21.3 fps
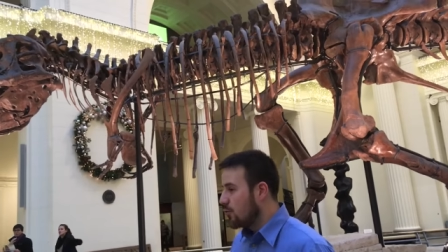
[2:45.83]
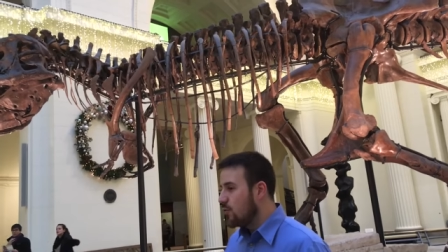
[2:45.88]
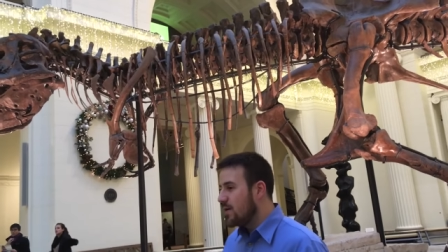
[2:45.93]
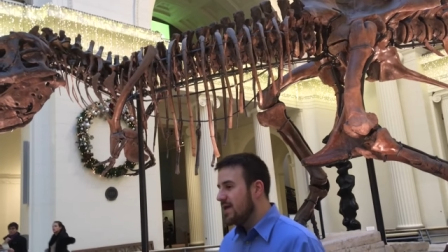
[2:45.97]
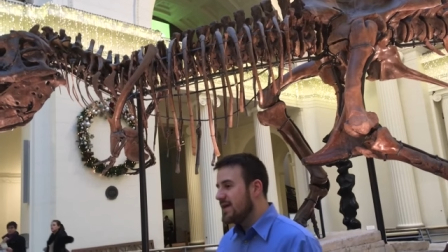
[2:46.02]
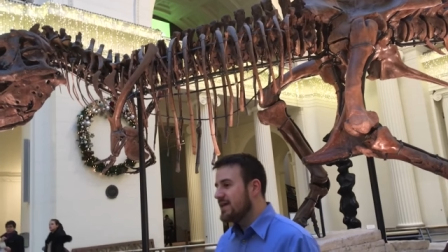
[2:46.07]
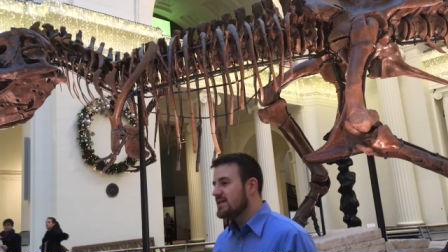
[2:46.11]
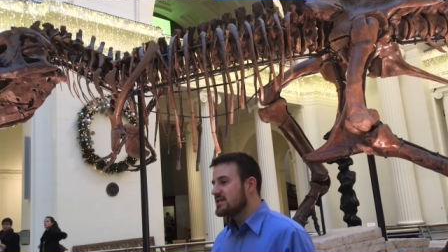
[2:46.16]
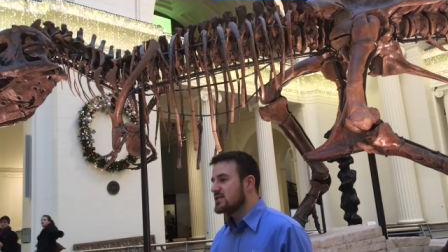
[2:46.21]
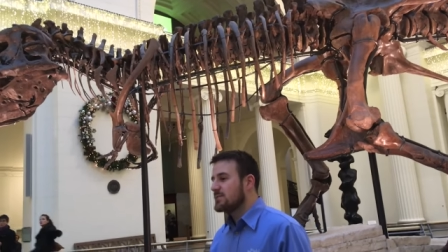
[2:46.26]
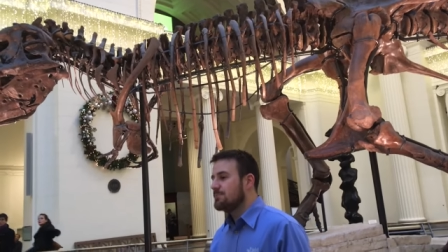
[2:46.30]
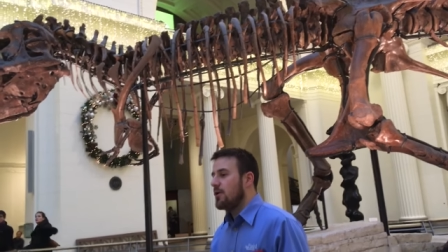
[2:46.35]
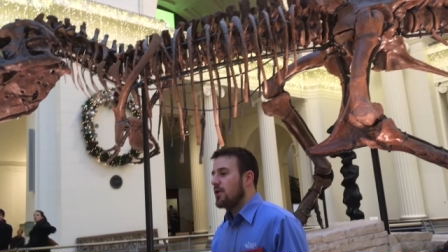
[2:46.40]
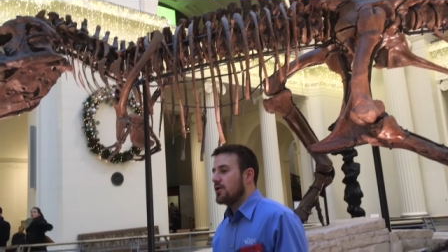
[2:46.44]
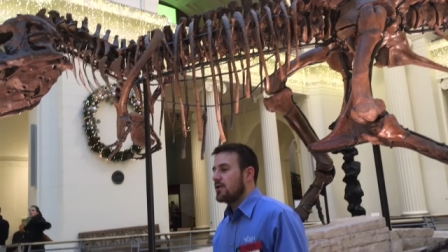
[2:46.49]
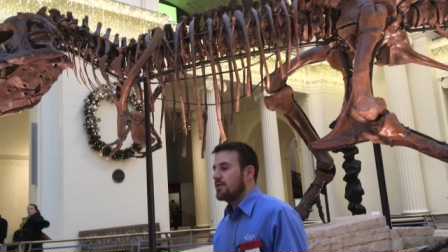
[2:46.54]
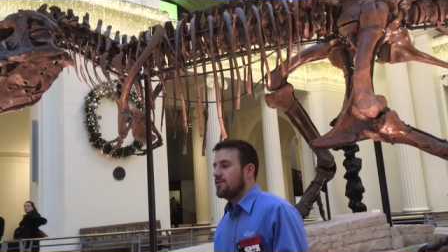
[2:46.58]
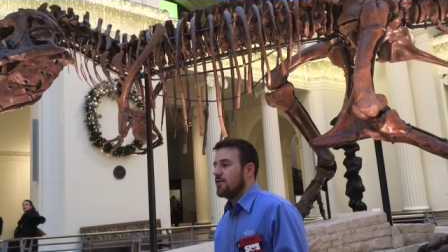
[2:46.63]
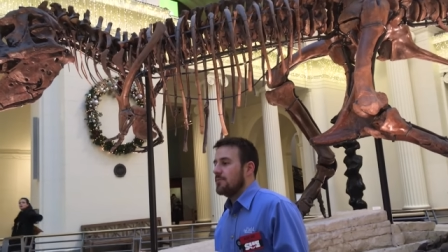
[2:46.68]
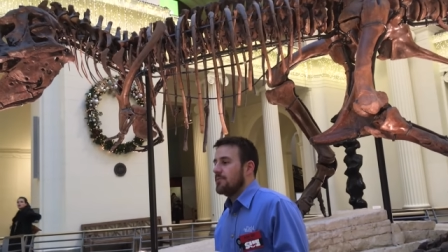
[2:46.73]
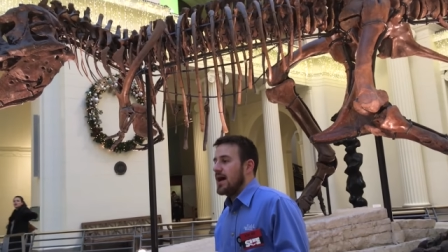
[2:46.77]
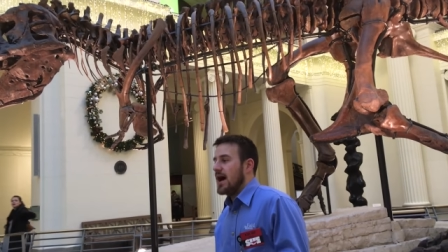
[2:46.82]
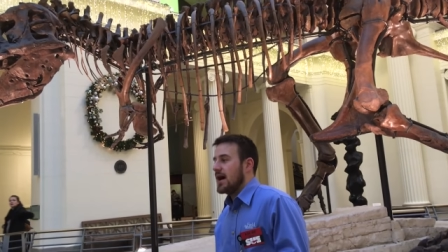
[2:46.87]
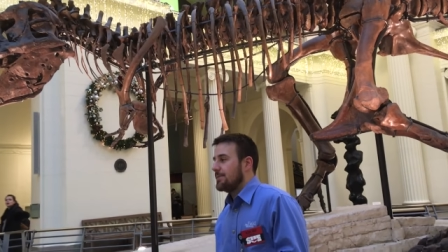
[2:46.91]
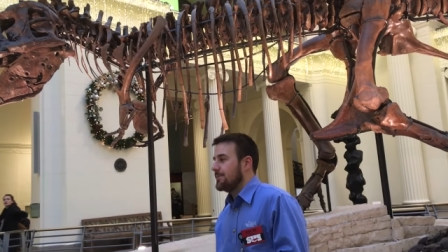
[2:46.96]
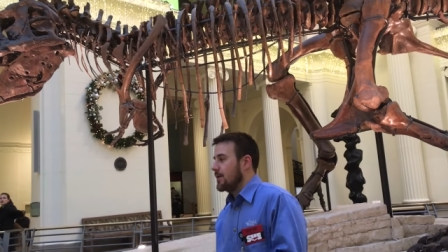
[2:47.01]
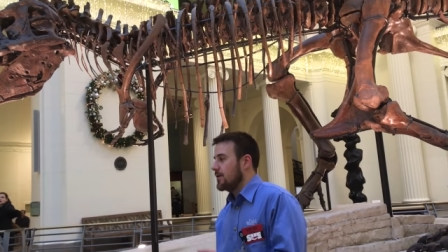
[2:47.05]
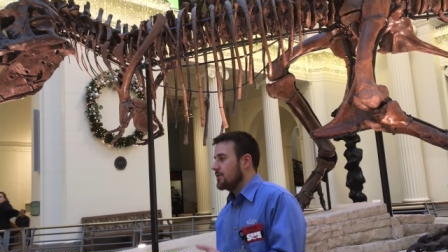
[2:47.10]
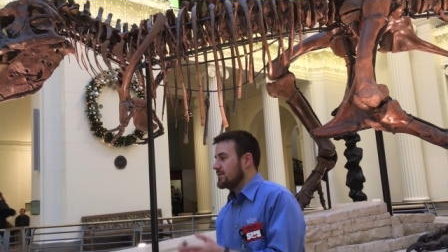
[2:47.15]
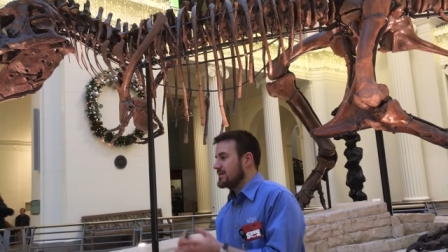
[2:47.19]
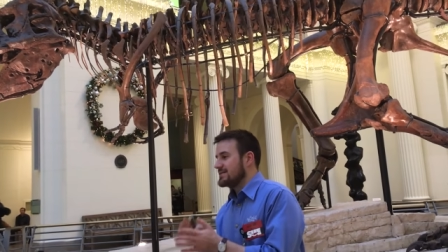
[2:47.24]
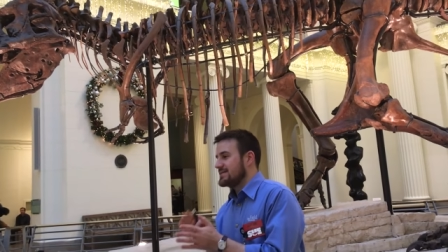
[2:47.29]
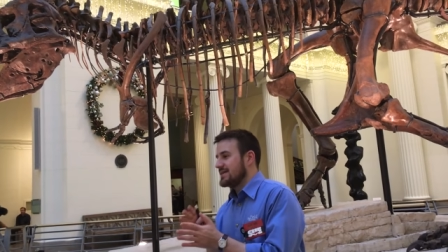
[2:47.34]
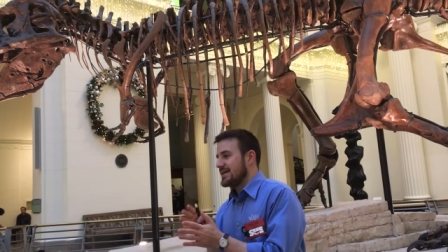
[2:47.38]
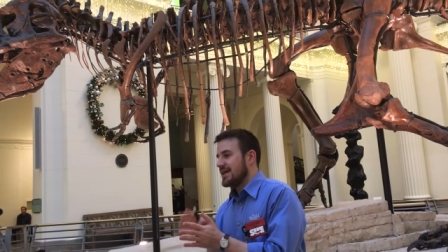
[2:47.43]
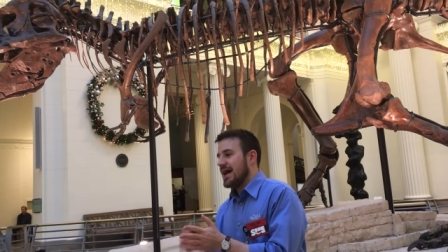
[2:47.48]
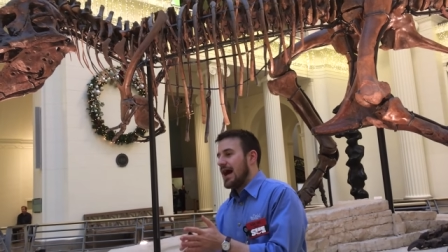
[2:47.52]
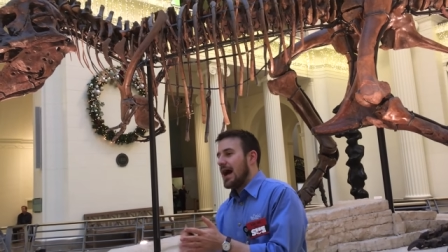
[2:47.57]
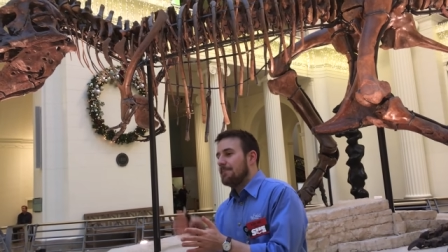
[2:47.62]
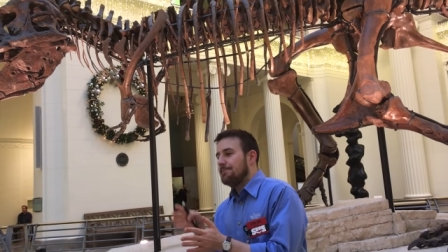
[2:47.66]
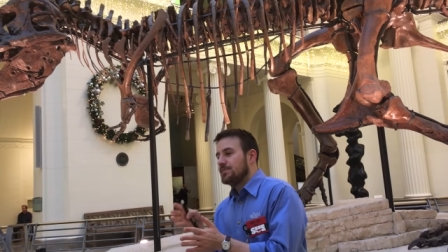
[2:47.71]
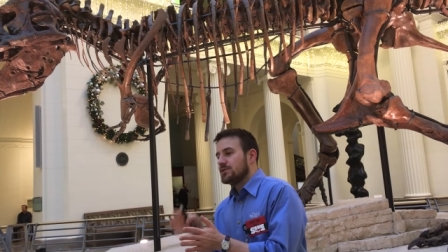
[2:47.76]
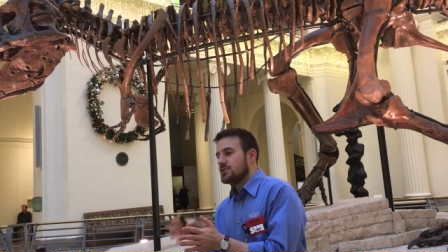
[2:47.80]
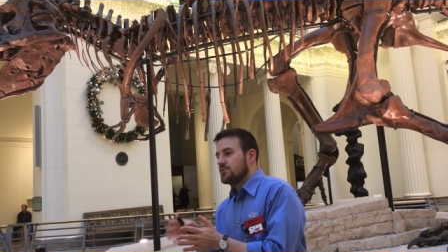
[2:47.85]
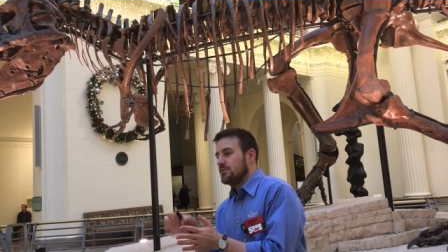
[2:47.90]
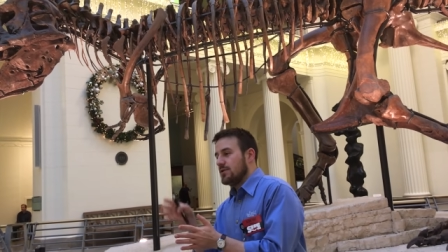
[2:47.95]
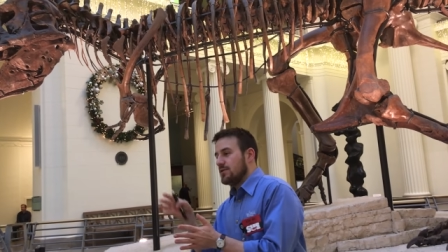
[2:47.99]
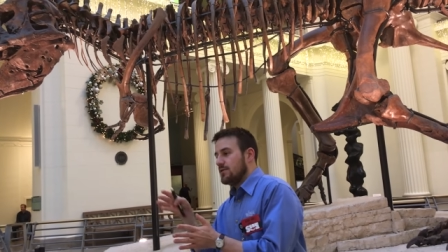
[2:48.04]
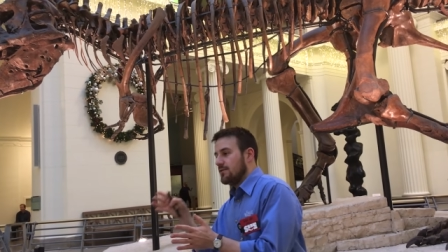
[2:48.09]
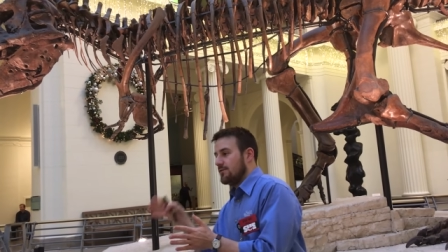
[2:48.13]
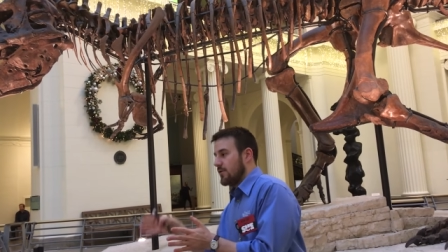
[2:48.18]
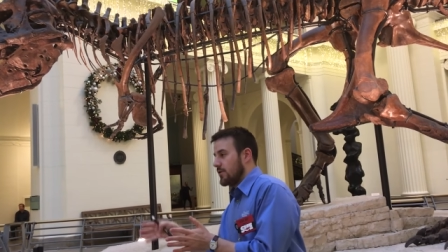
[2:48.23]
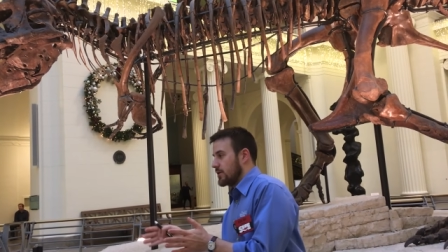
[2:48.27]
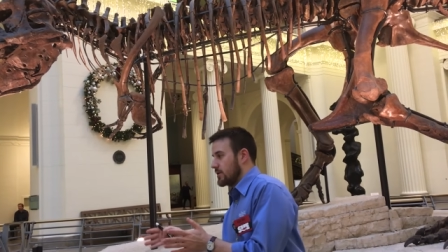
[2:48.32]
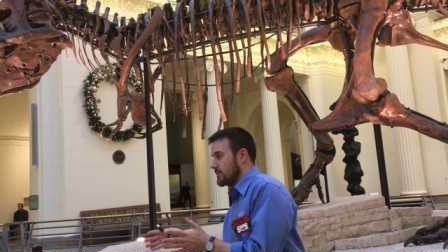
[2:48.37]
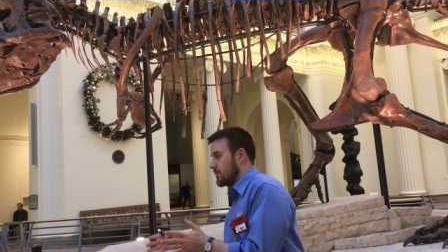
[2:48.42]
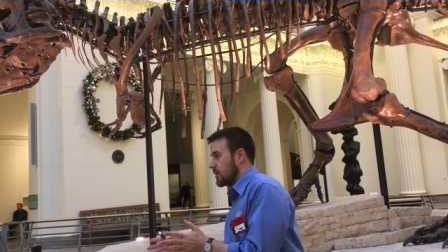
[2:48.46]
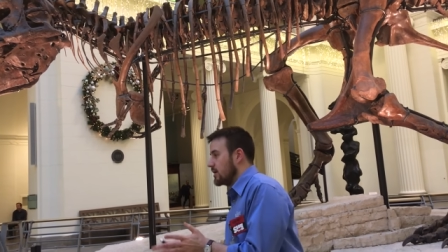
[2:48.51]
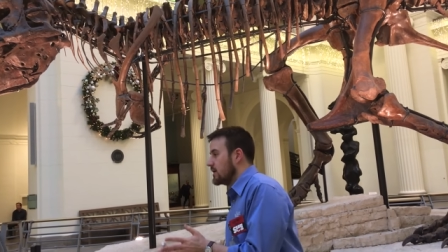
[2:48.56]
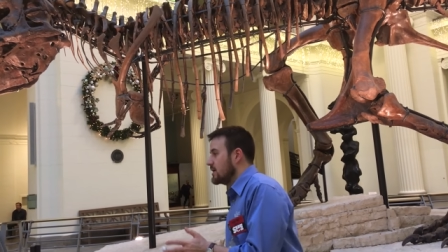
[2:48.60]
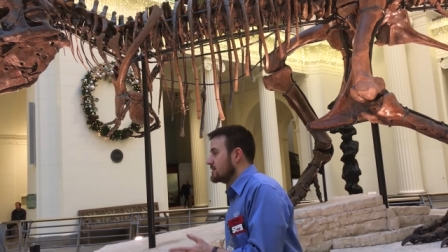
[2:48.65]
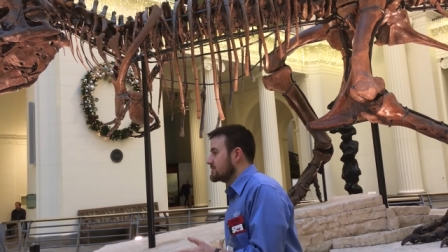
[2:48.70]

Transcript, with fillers: the weakest part of her backbone is the gap between the vertebrae.